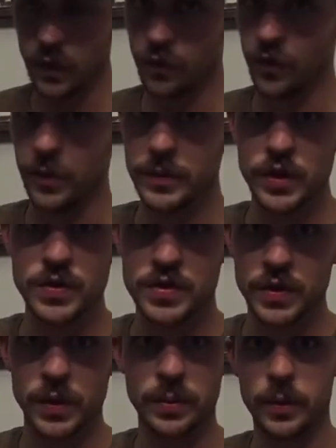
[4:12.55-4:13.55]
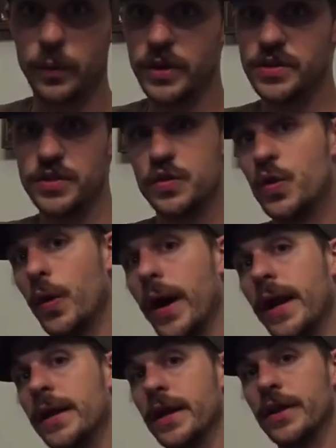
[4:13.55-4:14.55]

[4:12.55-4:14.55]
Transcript: from YouTube, which is great